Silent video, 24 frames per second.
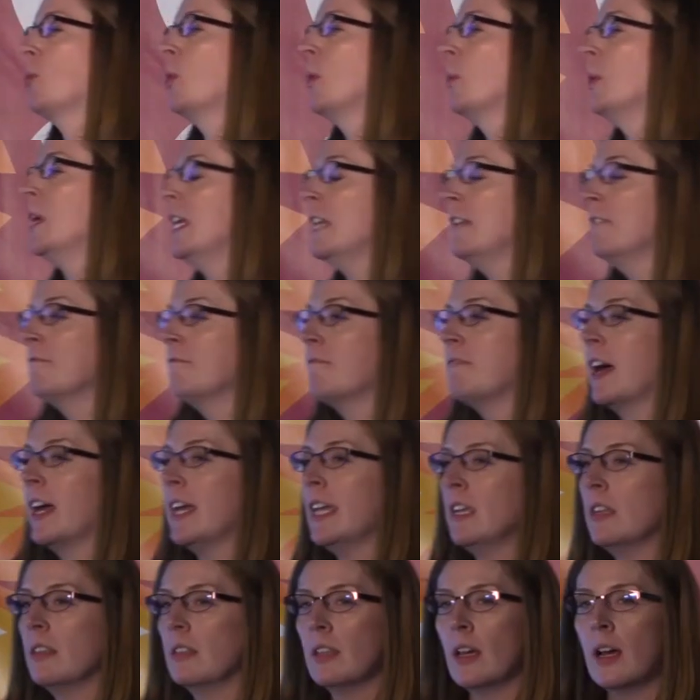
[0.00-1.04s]
where we
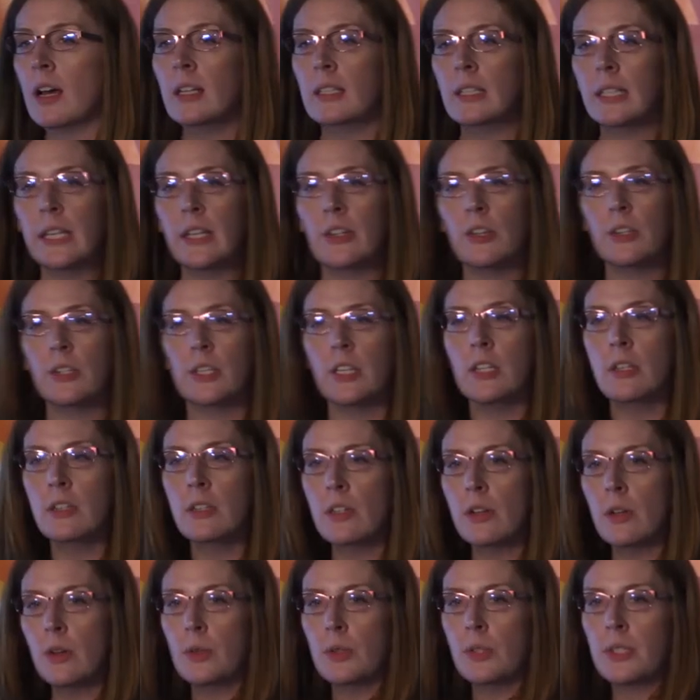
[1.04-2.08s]
invite thought leaders
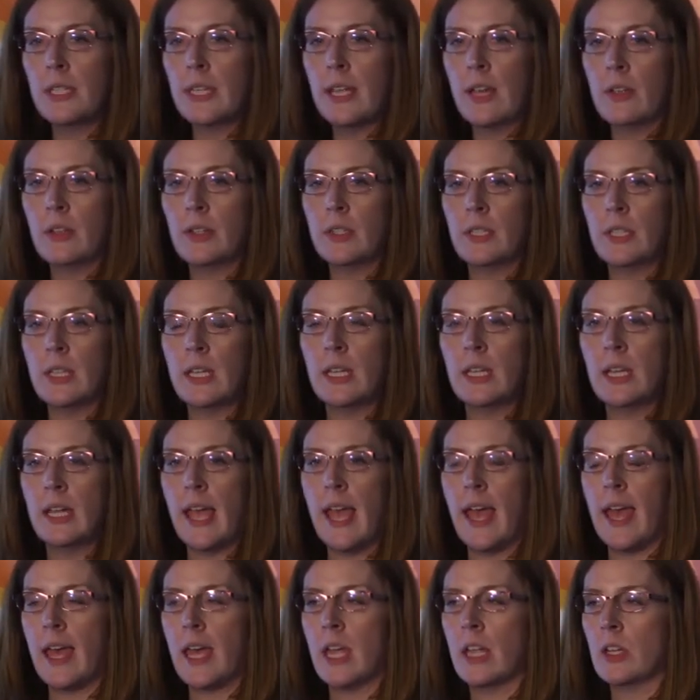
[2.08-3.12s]
into
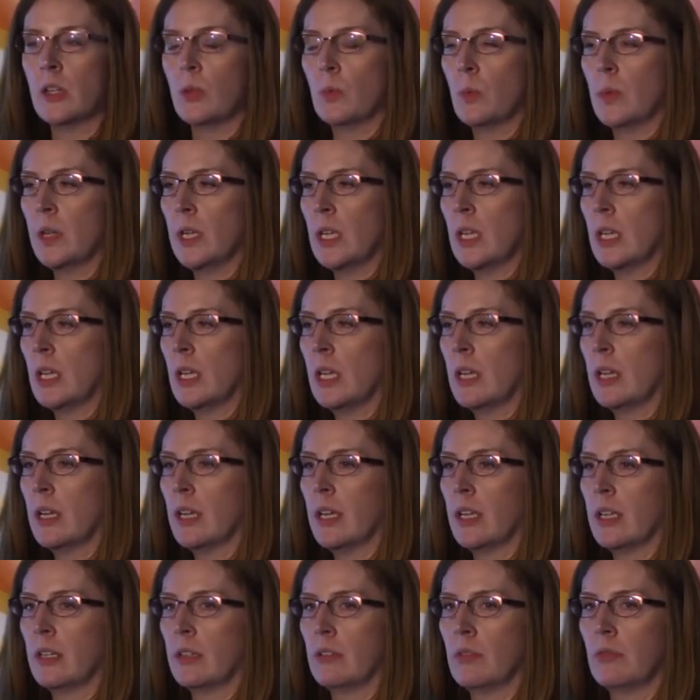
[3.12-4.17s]
OCLC and we
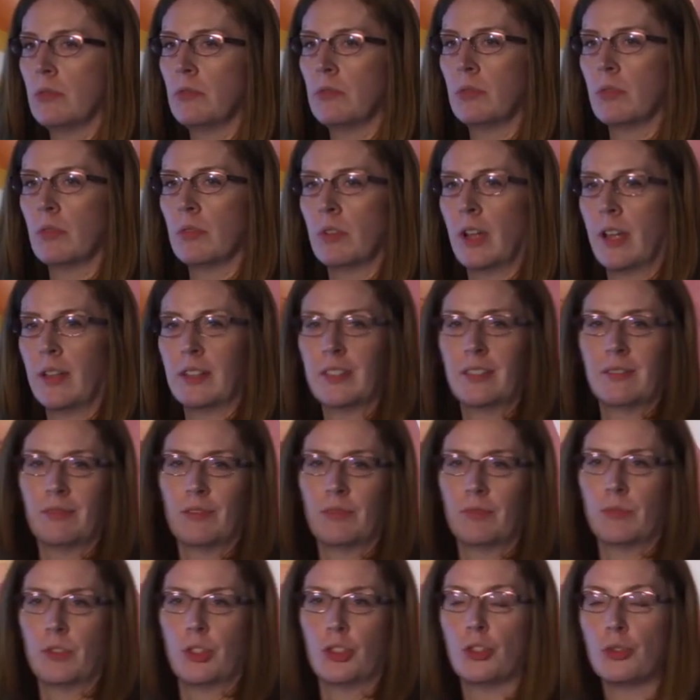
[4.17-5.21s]

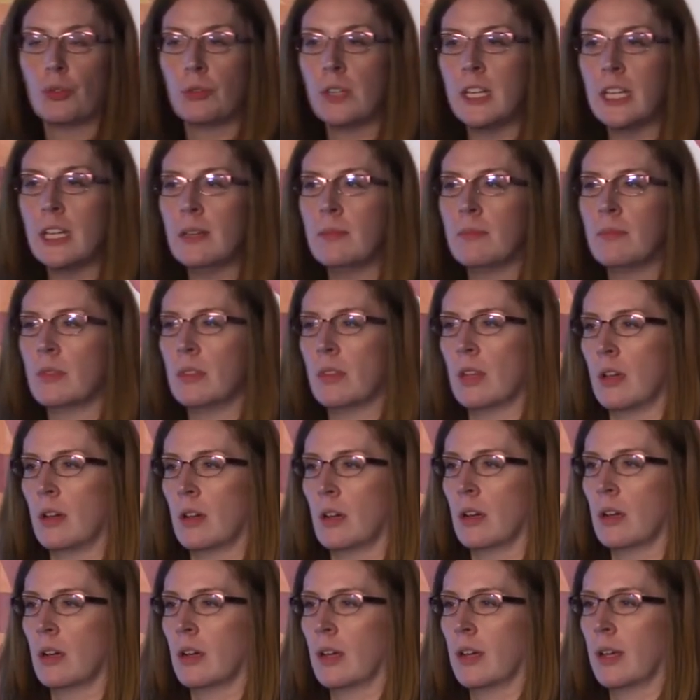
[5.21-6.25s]
stream
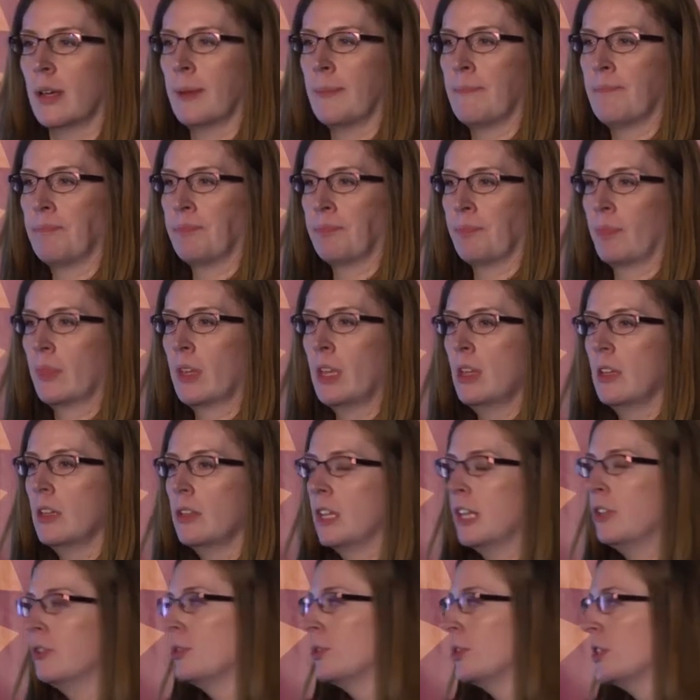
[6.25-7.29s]
their
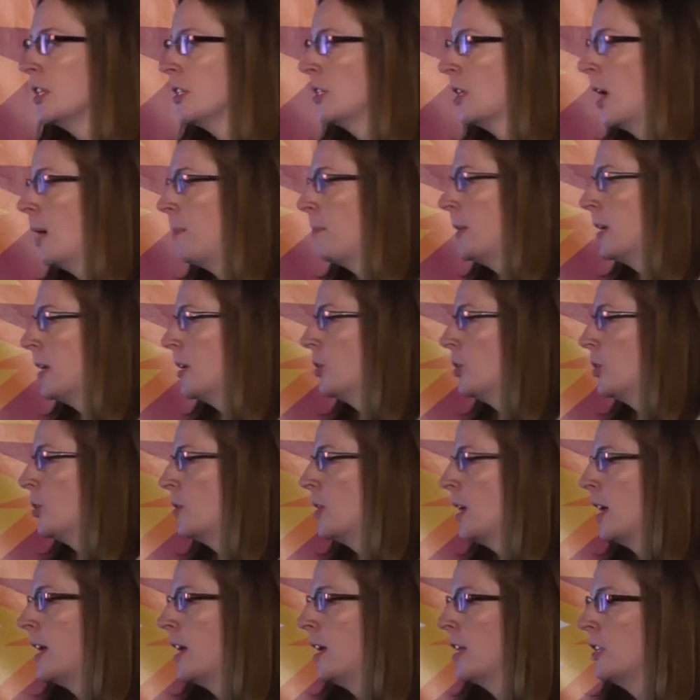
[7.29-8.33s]
interesting topics
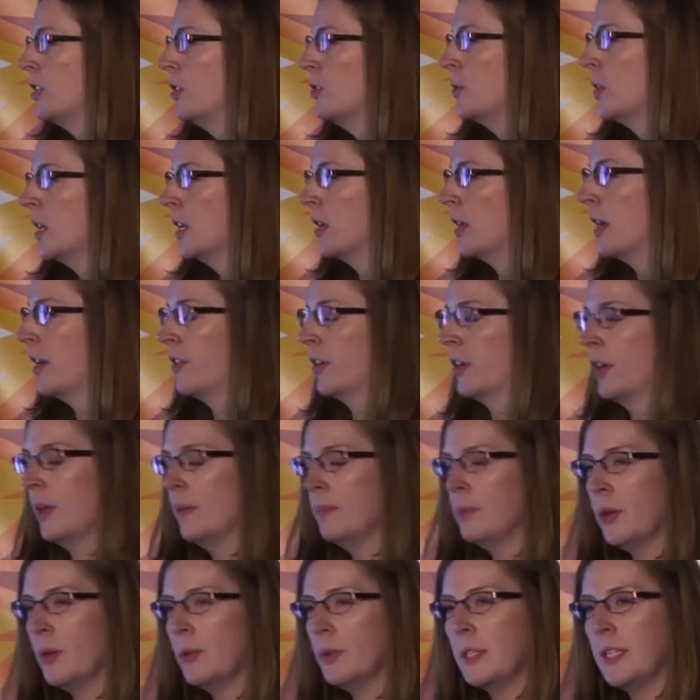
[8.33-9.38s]
so that you can either
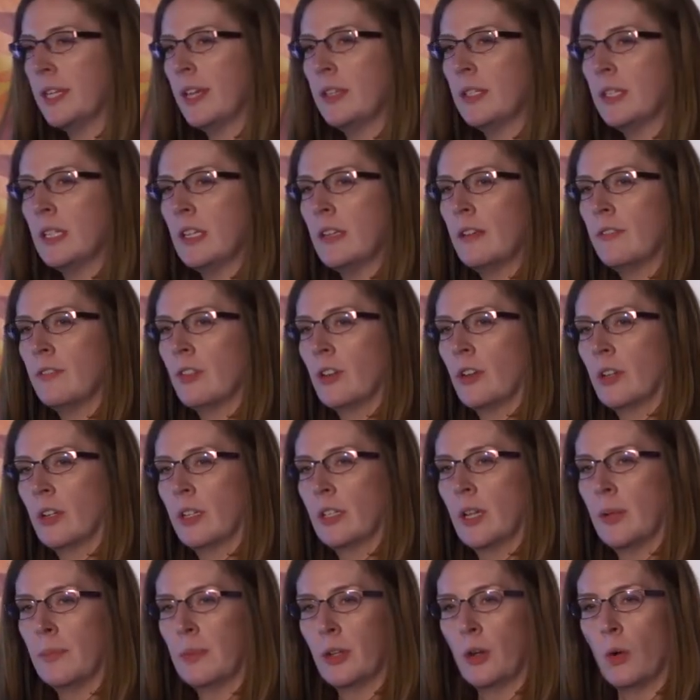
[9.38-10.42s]
come to OCLC if you're
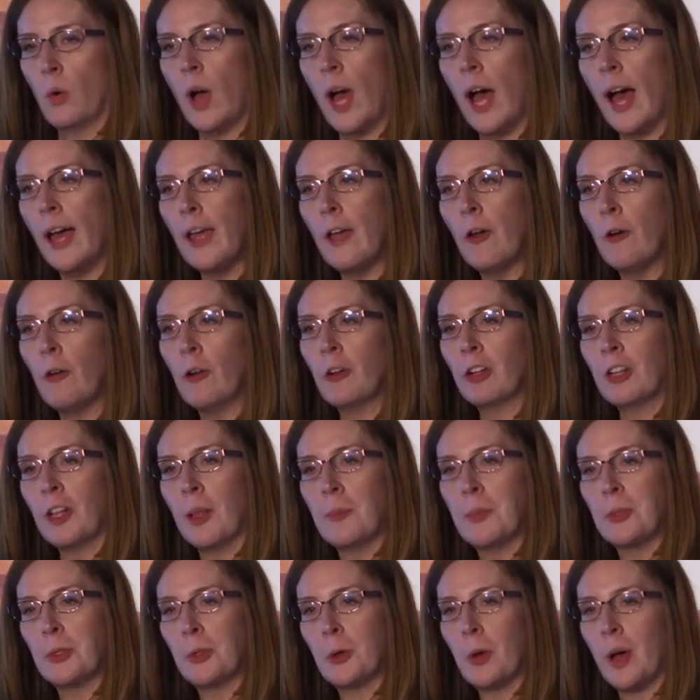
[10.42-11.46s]
in Dublin, Ohio,
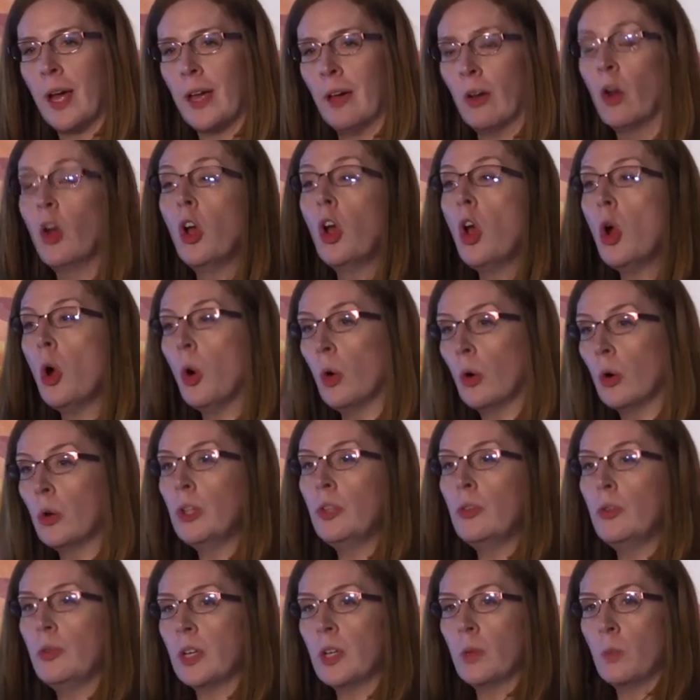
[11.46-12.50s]
Columbus, Ohio,
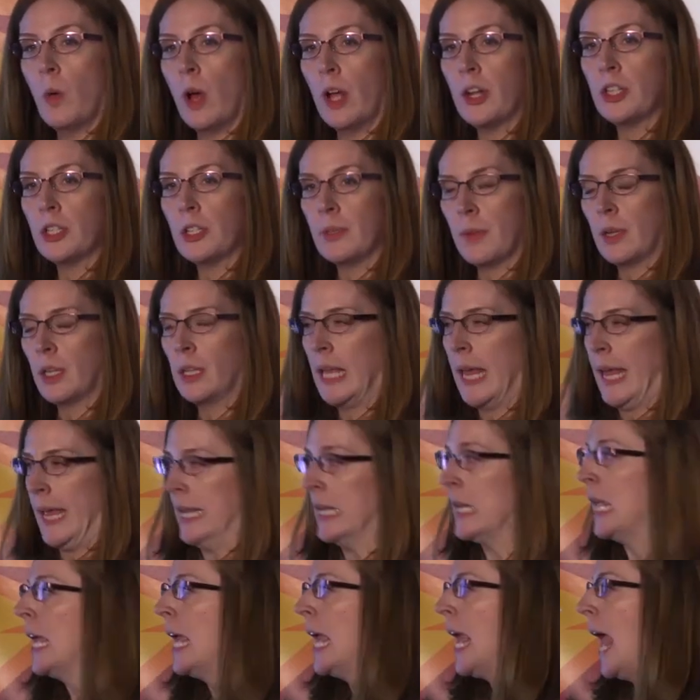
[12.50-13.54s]
or you can watch them
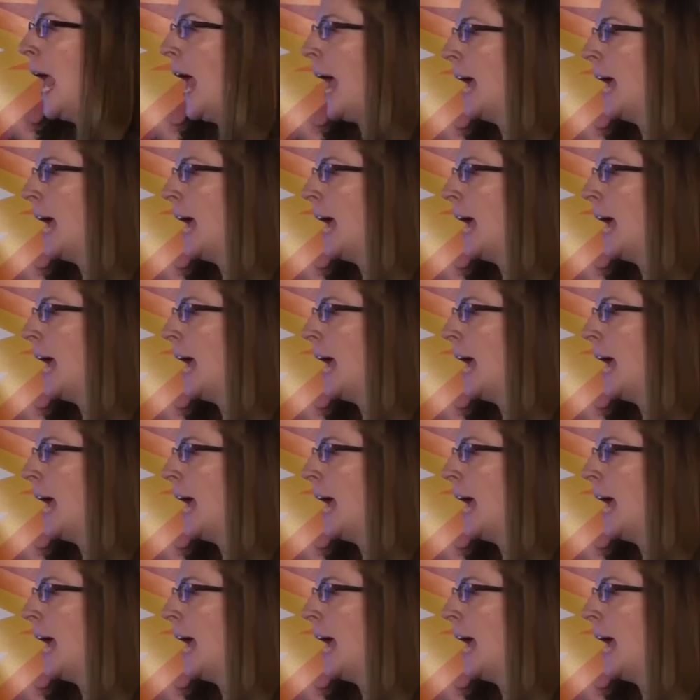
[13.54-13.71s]
online.